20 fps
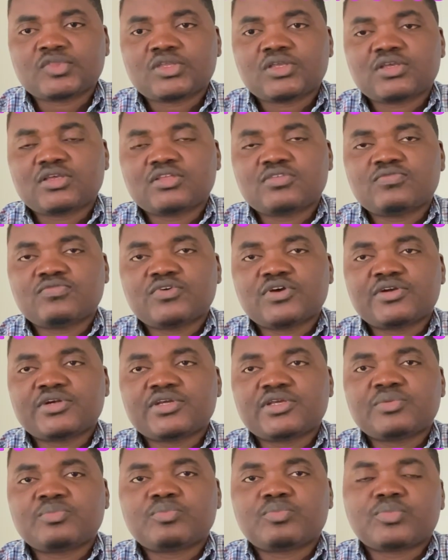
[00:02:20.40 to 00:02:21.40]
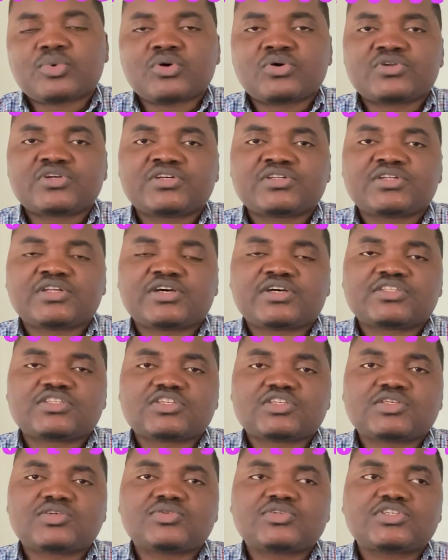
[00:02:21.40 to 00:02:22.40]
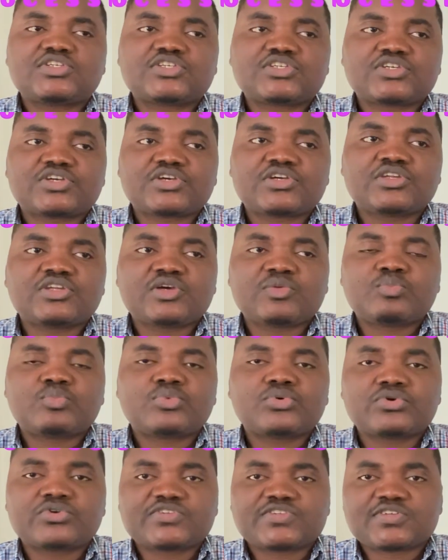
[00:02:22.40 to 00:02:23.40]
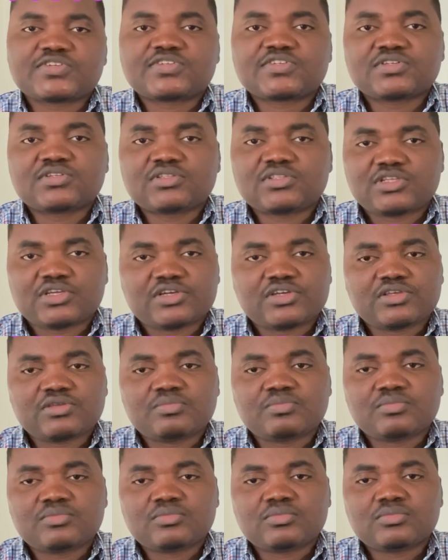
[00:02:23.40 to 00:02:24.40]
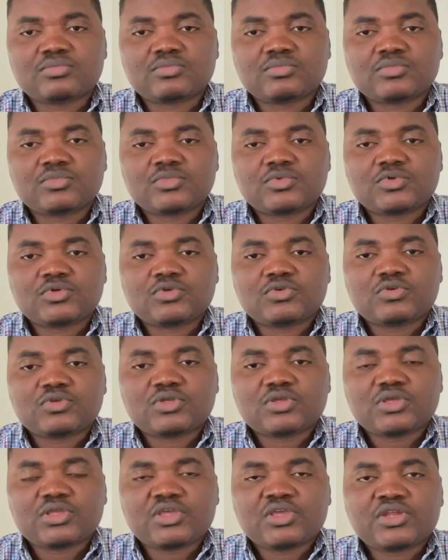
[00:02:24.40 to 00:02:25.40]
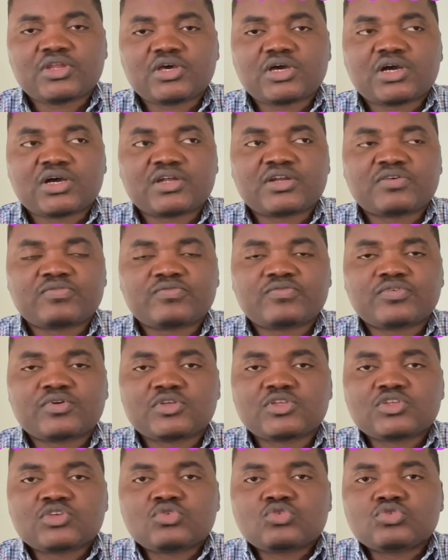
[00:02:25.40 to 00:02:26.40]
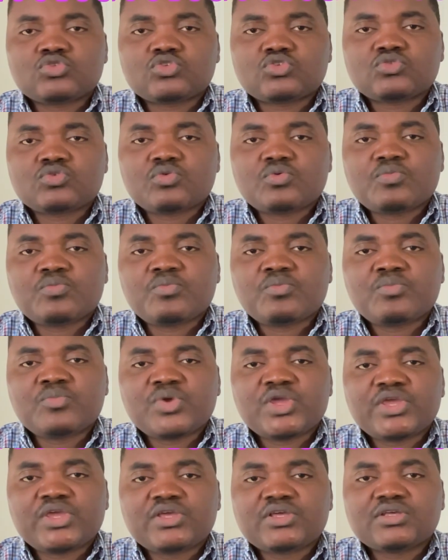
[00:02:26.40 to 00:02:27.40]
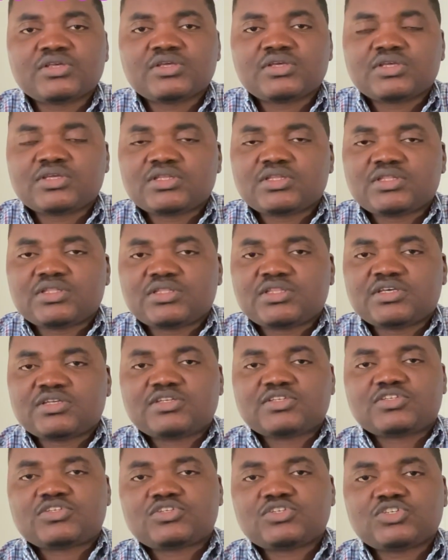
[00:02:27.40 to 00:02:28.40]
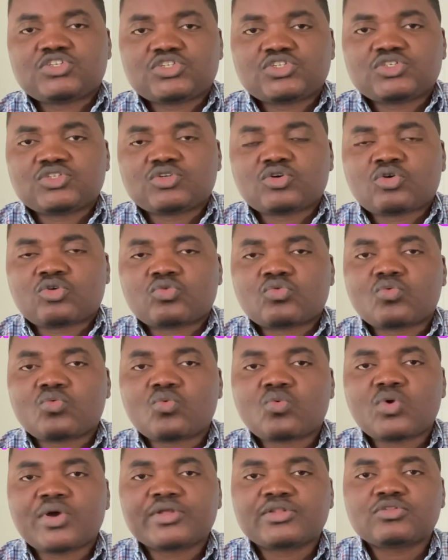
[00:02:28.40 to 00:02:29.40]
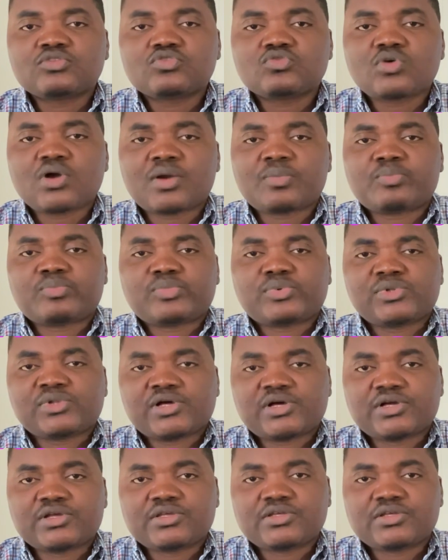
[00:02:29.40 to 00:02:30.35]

it's very important that you check the processing time in order for you to make the decision on when to apply.